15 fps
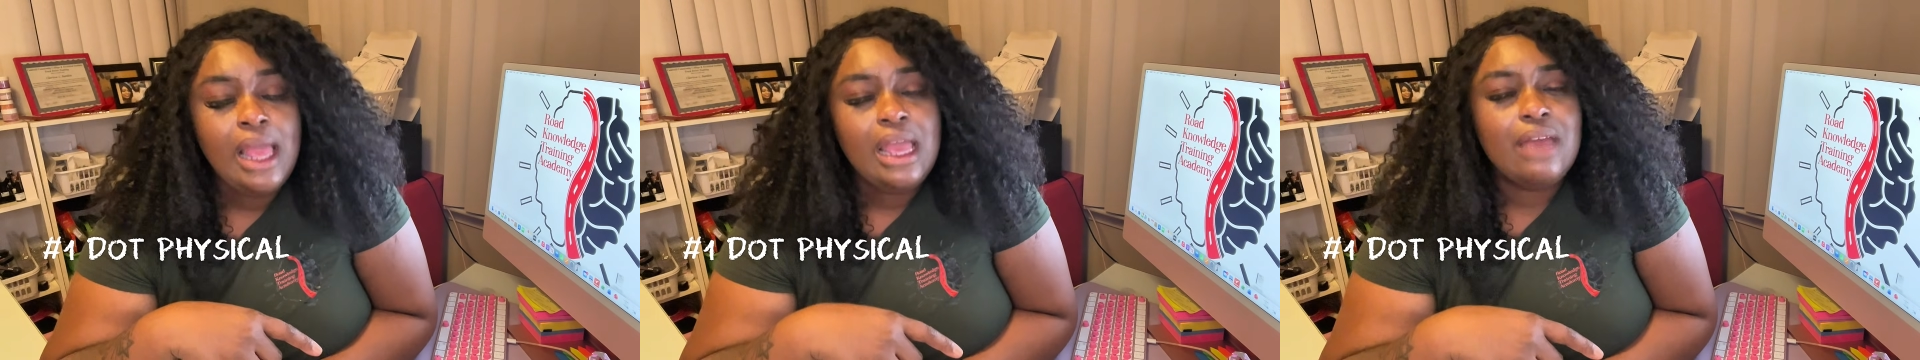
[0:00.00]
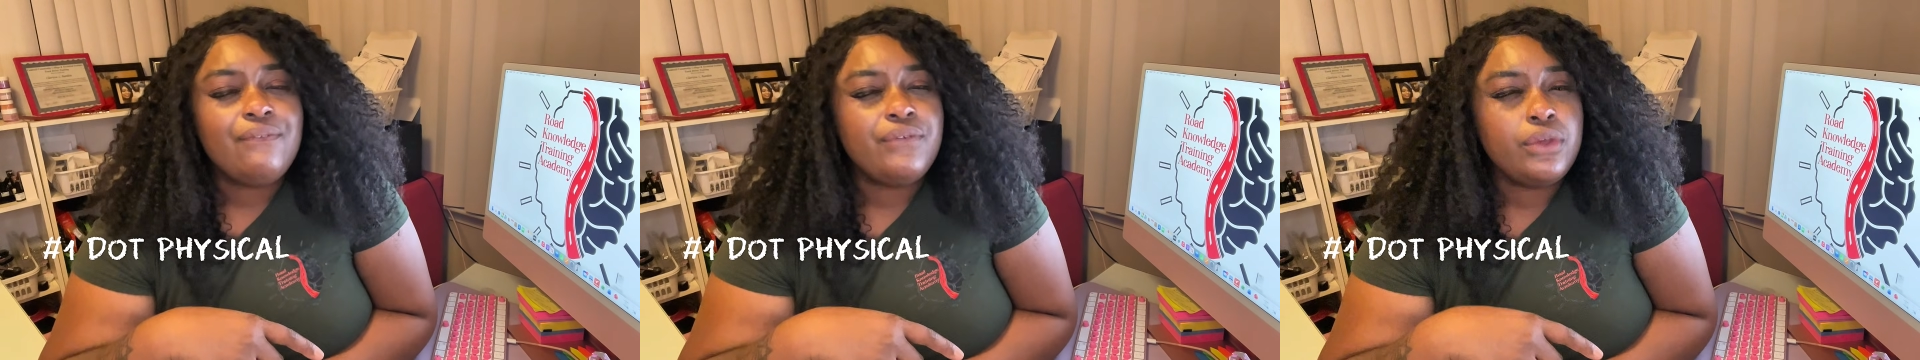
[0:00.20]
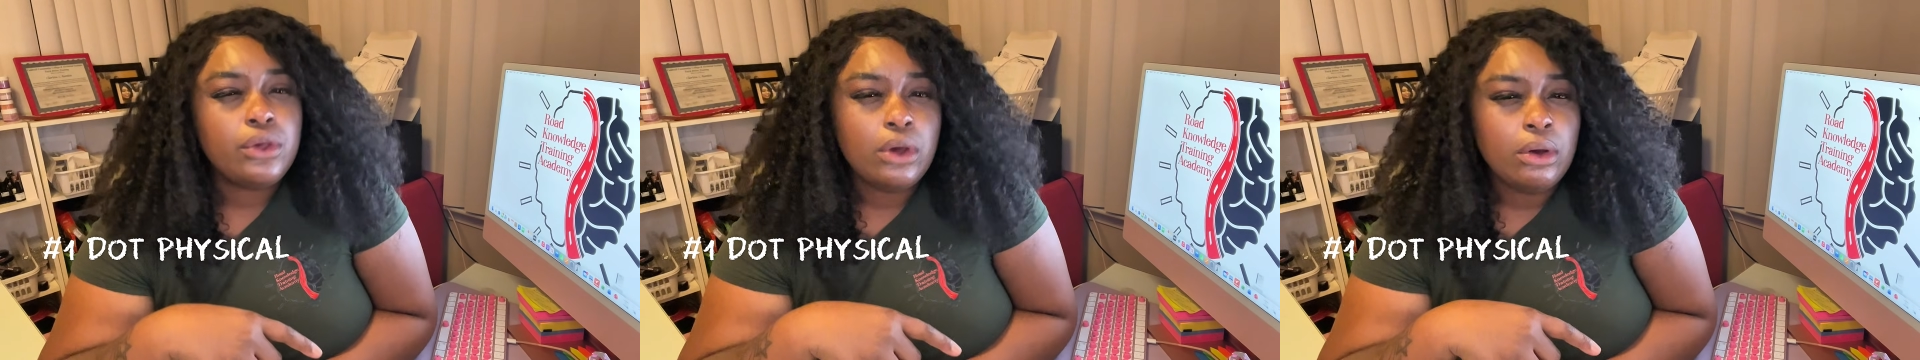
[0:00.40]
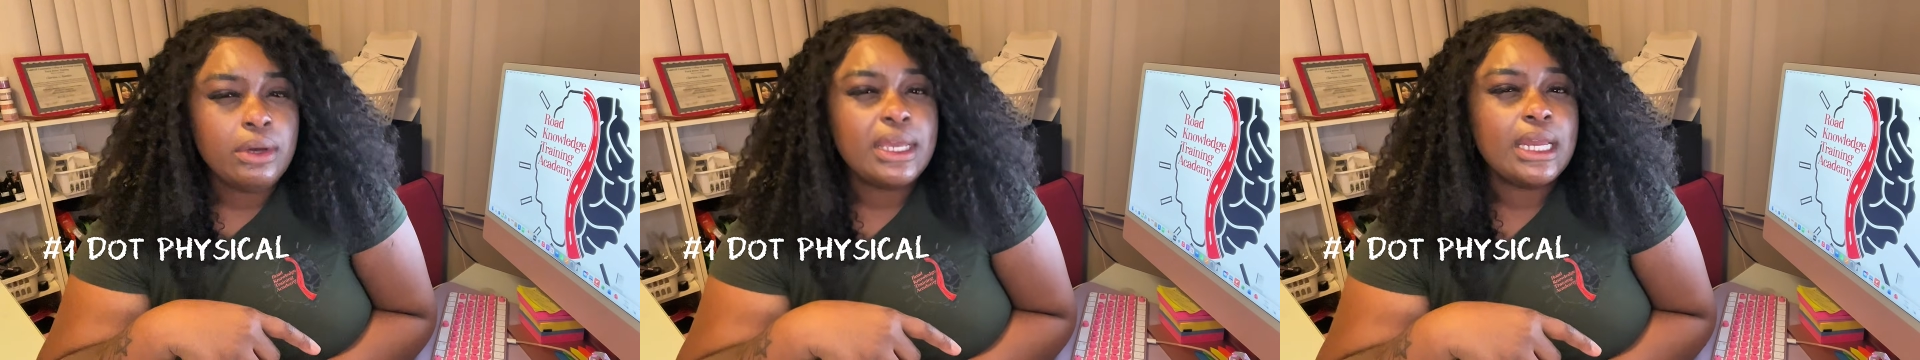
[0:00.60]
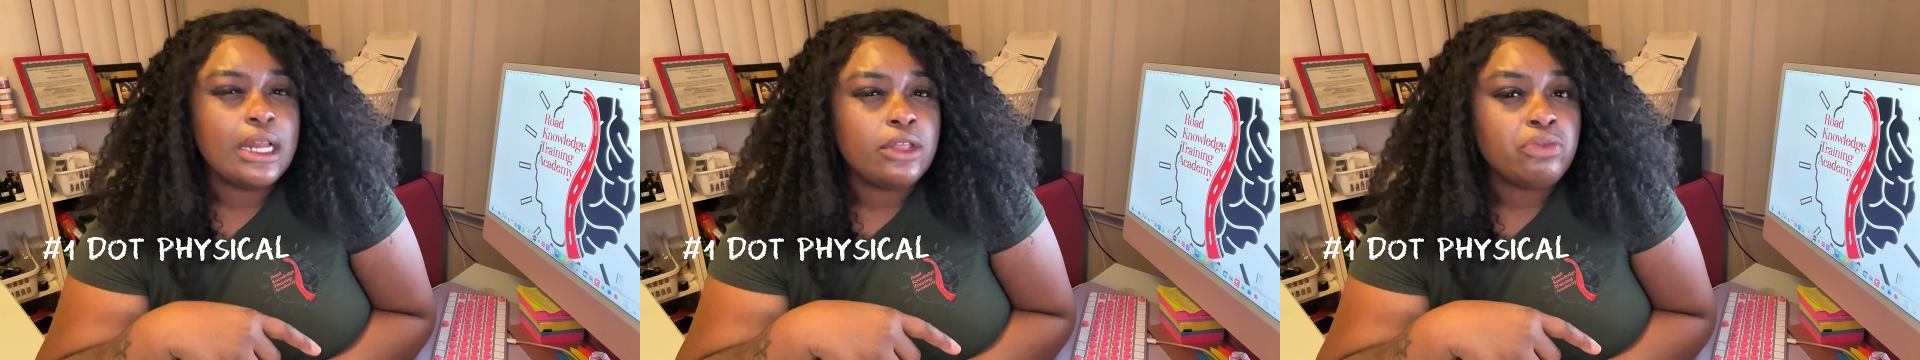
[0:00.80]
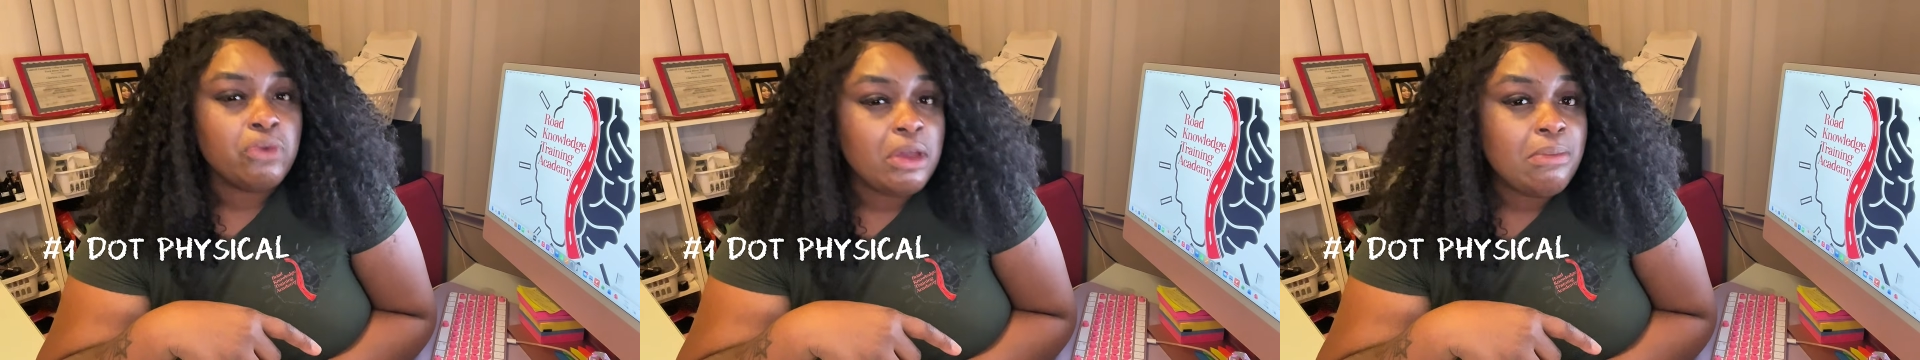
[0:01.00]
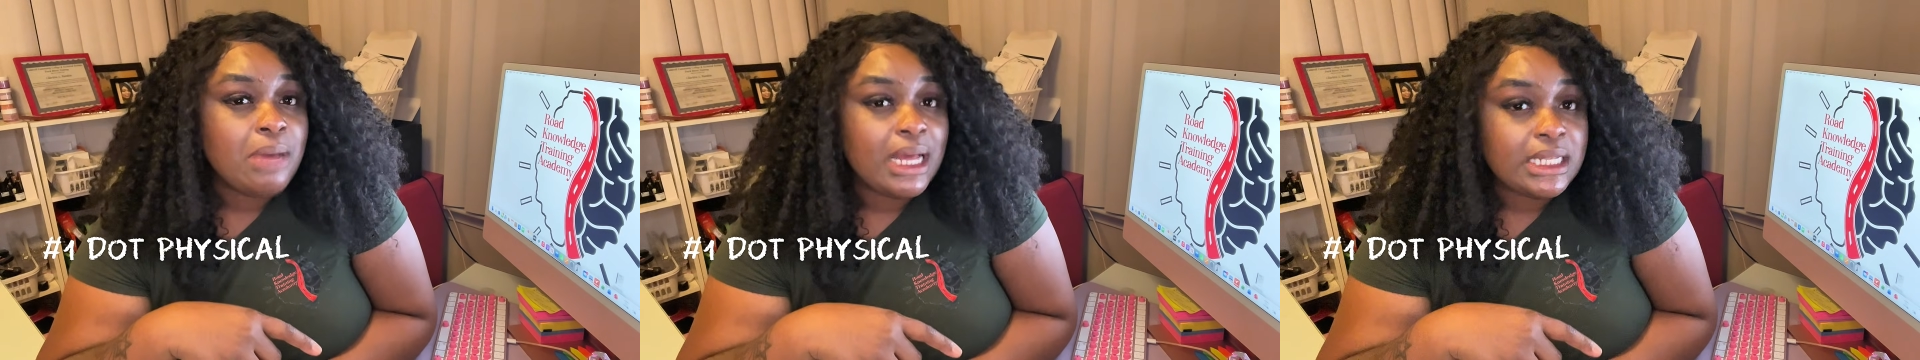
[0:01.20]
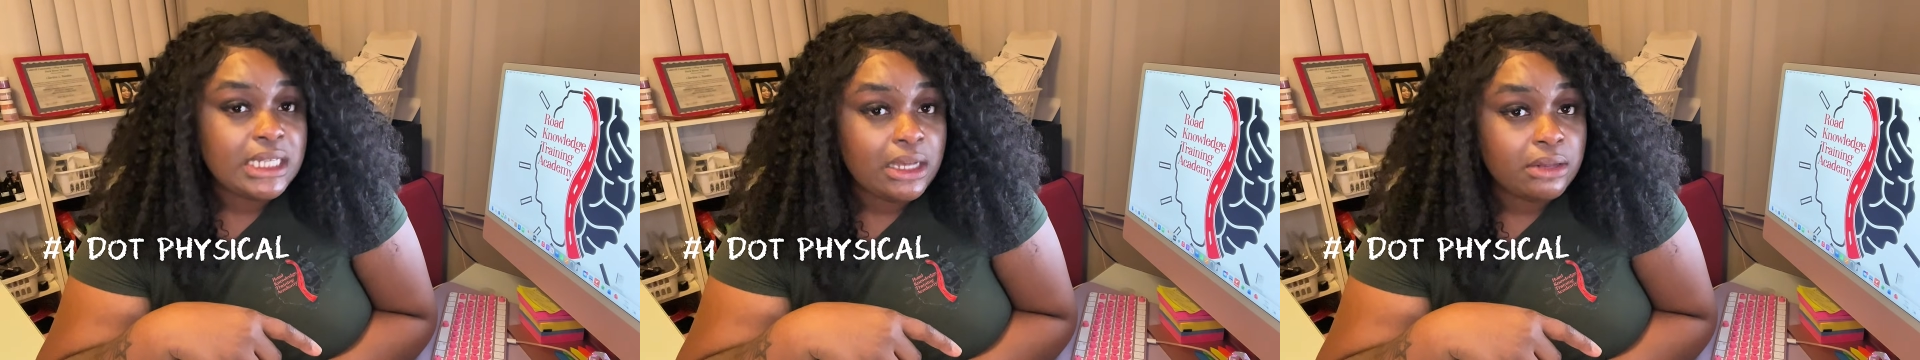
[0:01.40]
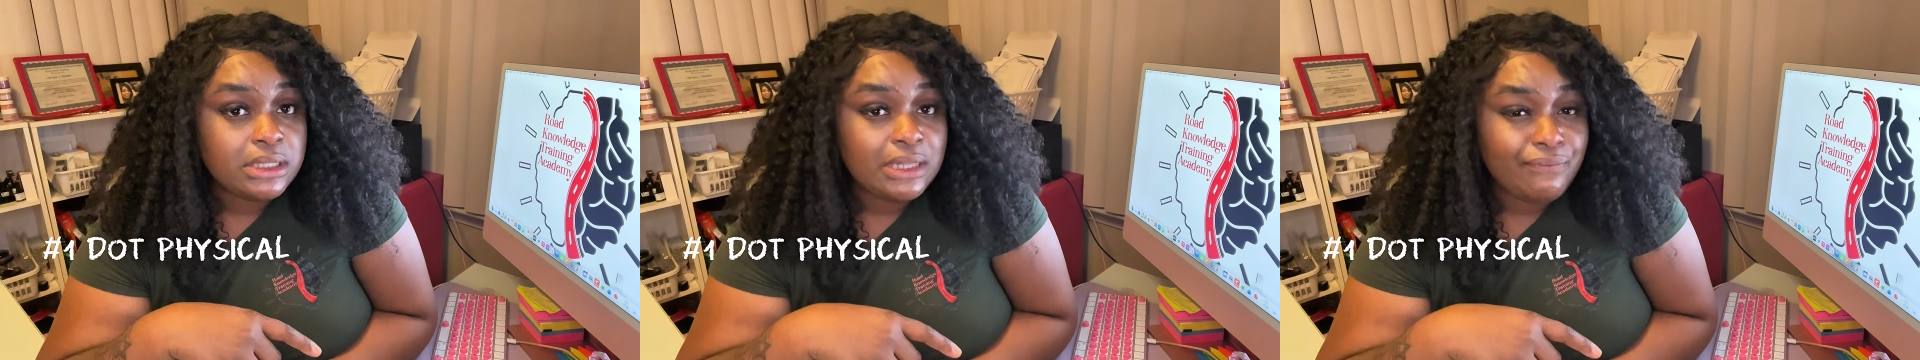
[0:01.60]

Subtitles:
If you get a 3-month DOT